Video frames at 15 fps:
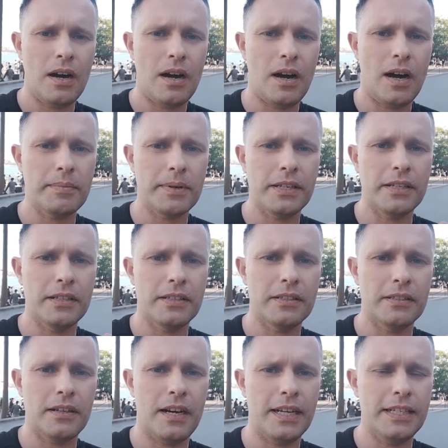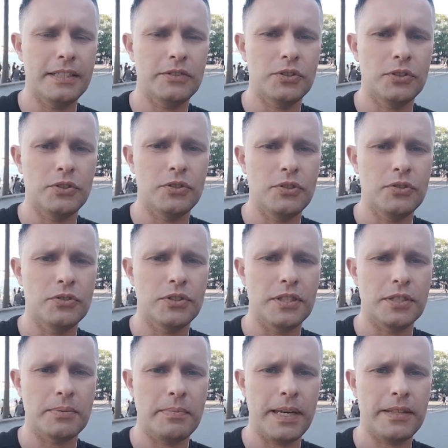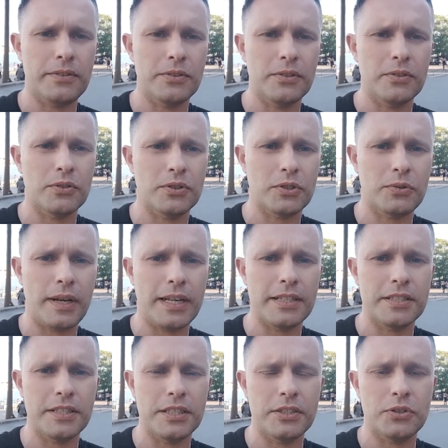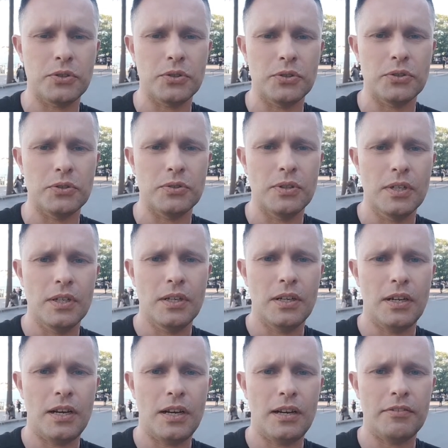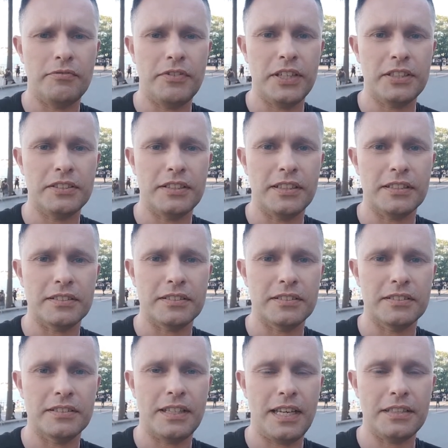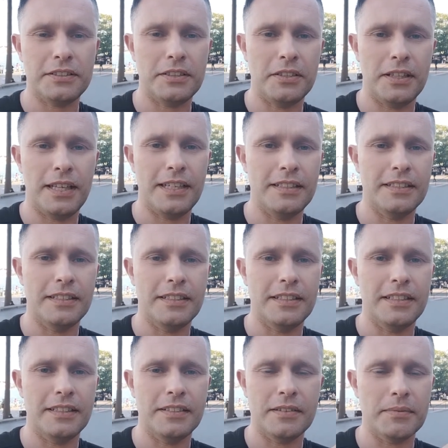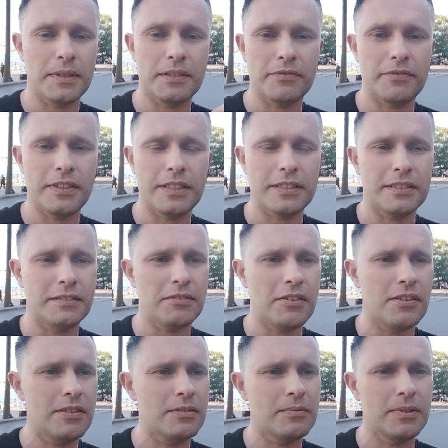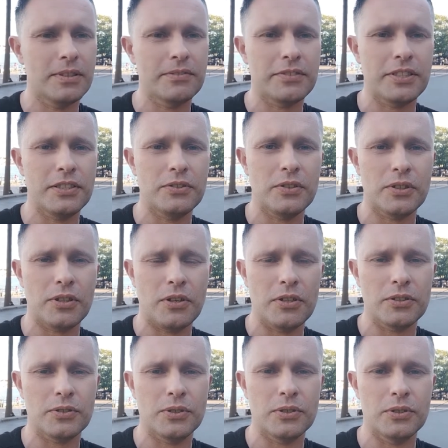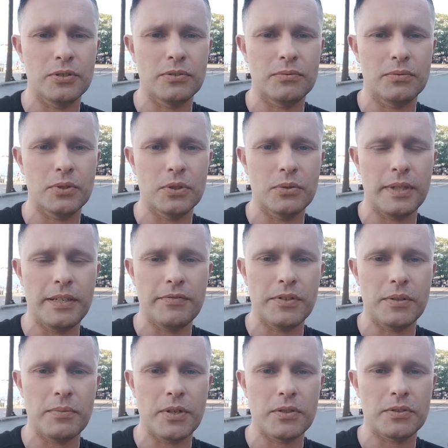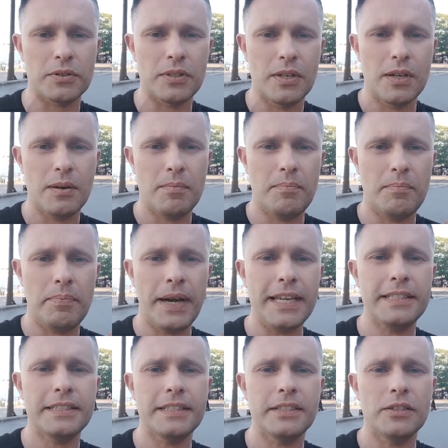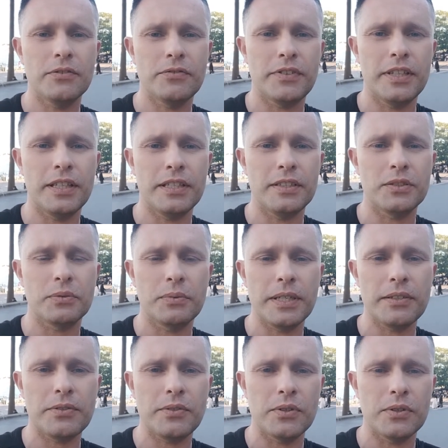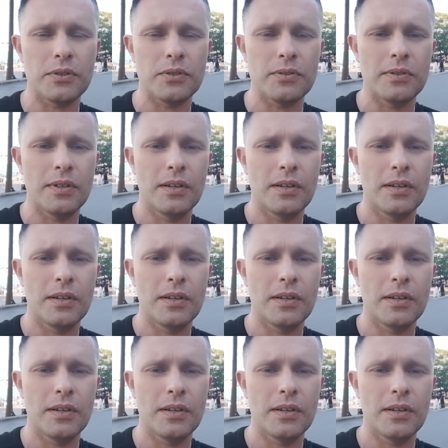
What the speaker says: I need to use this method or strategy to fix this, escalate, and then I'm going to fix it. No, well, if she's not going to do even the most basic of things with you,